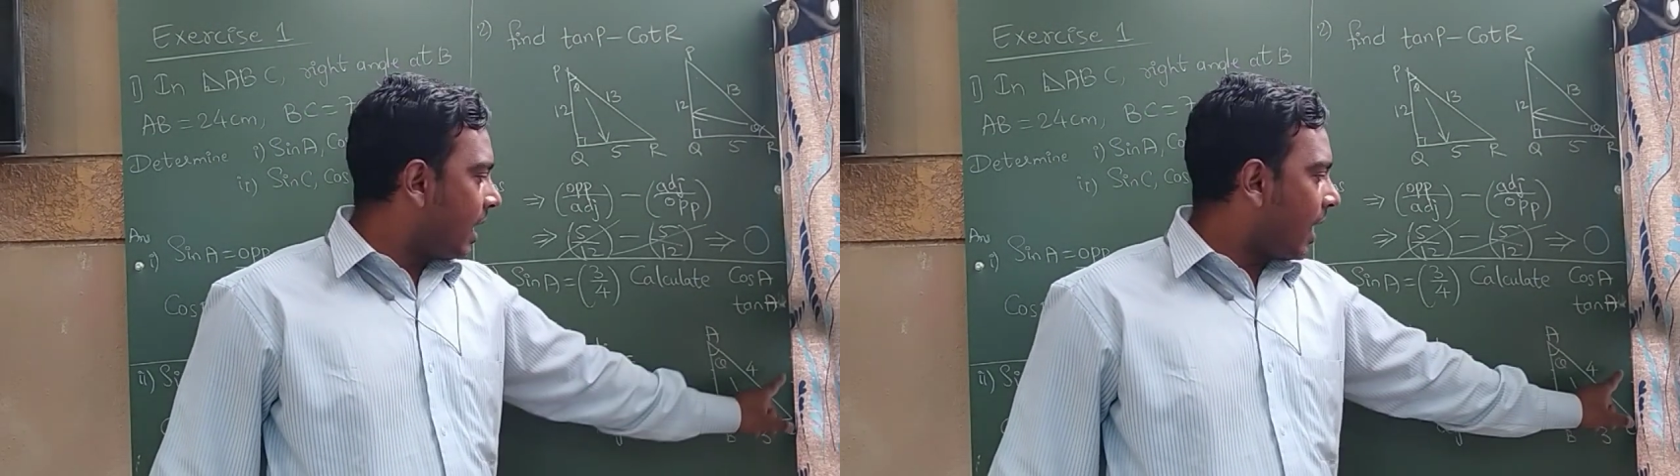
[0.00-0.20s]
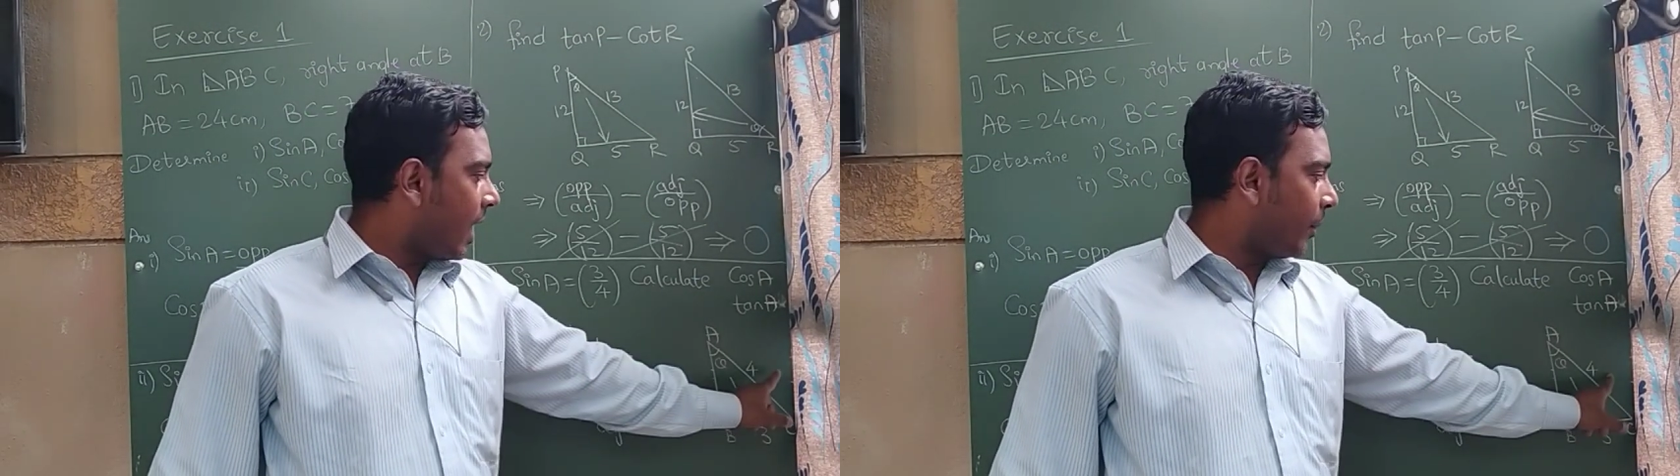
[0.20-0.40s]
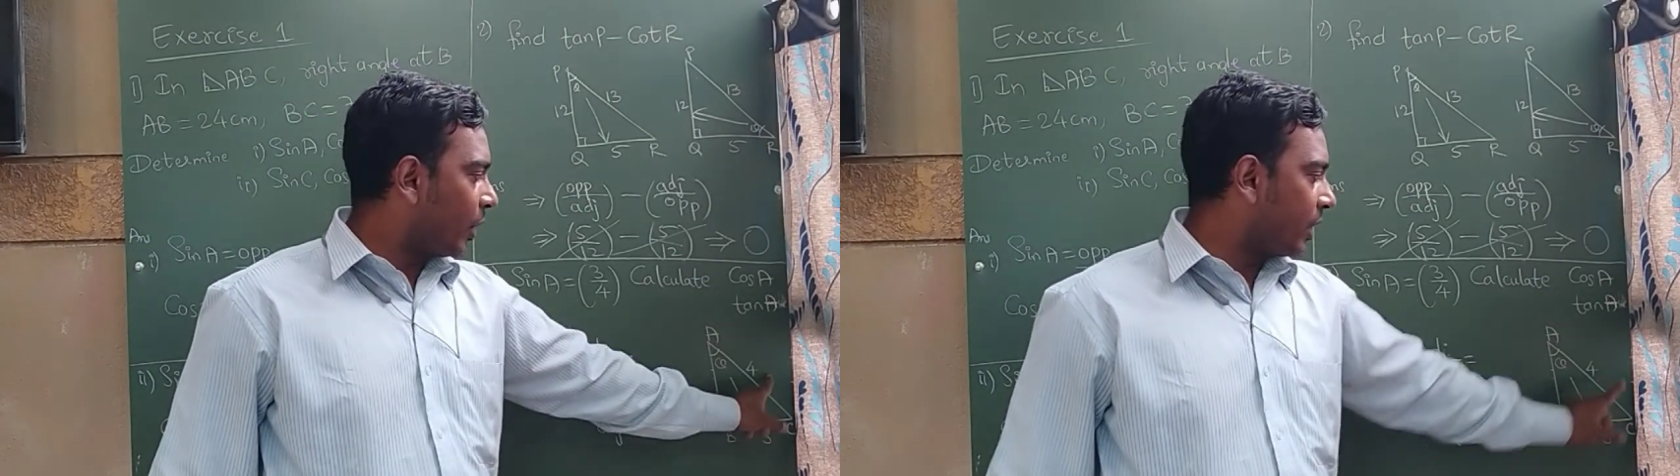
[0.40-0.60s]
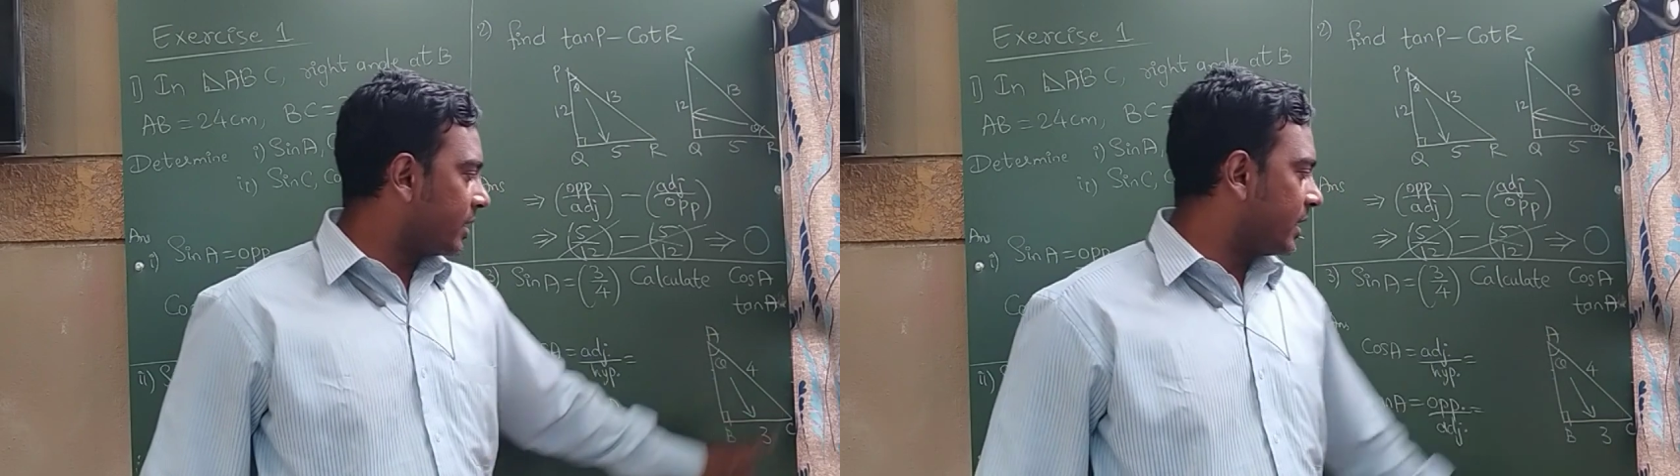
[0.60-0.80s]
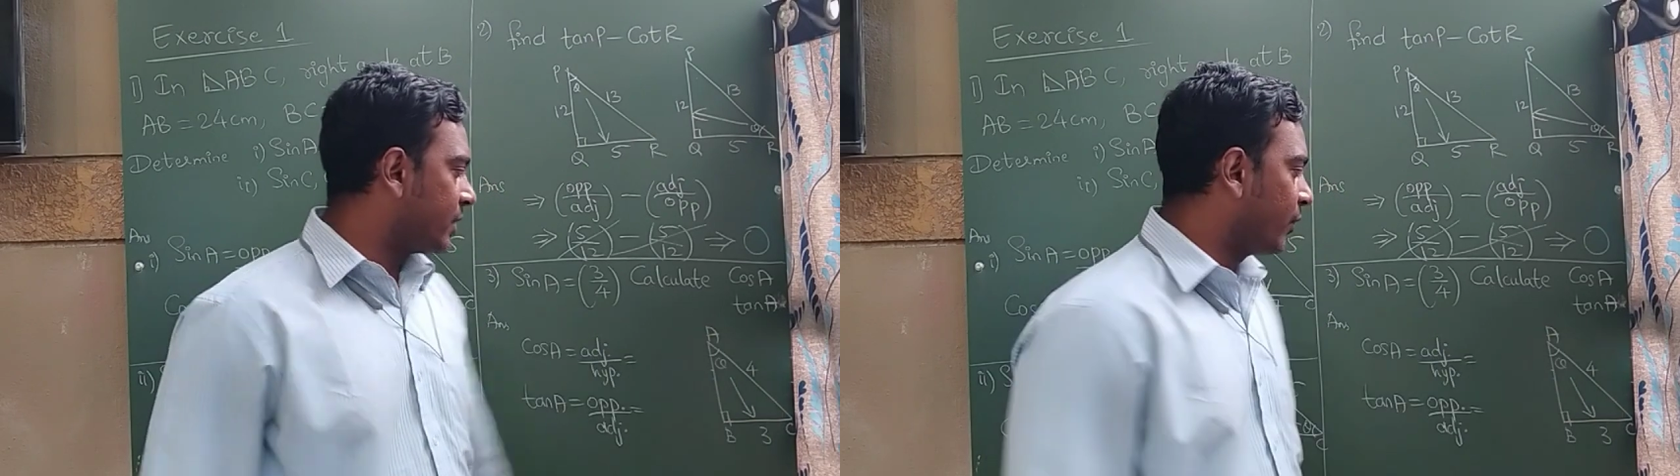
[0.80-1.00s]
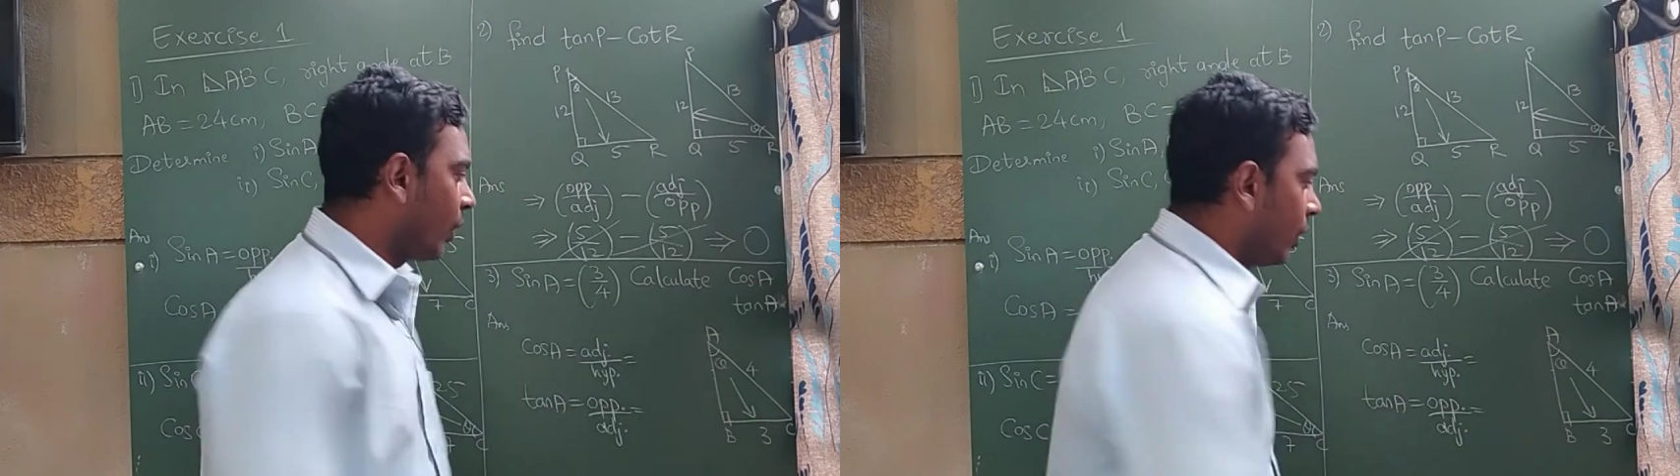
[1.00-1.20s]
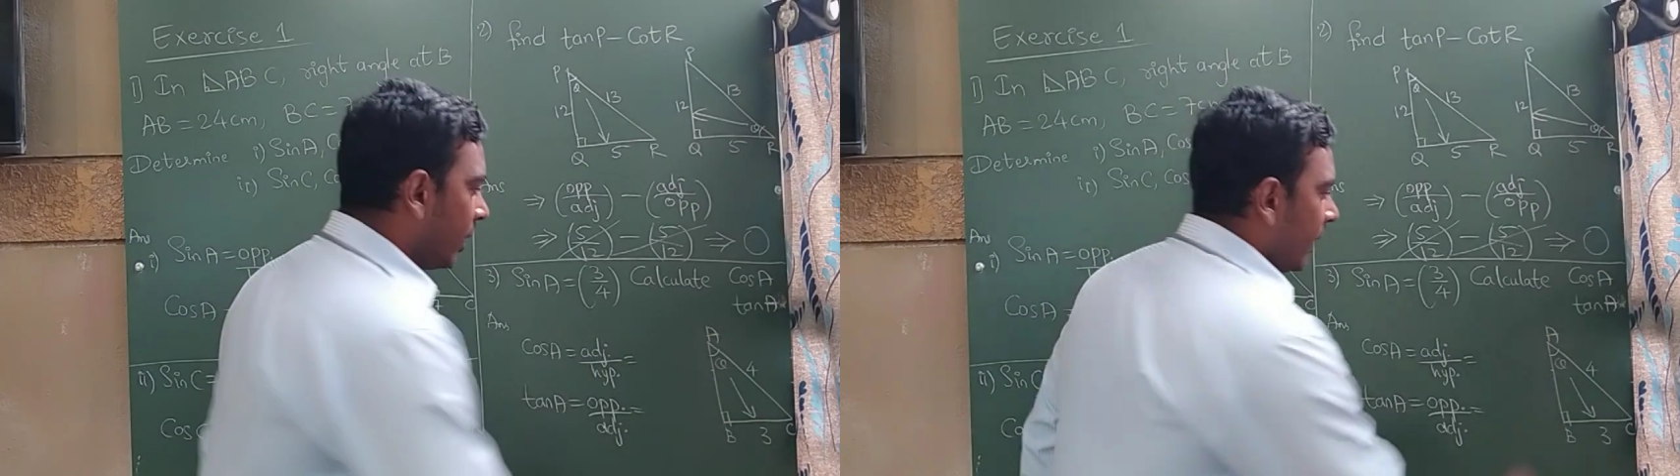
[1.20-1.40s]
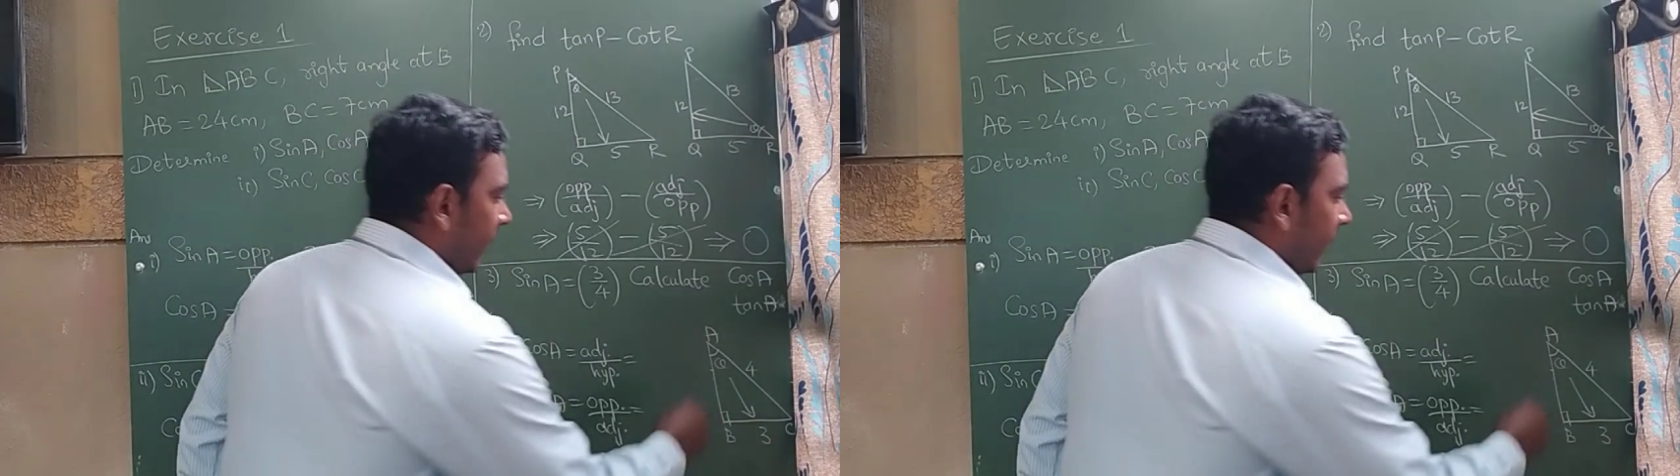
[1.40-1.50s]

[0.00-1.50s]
hypotenuse is 4,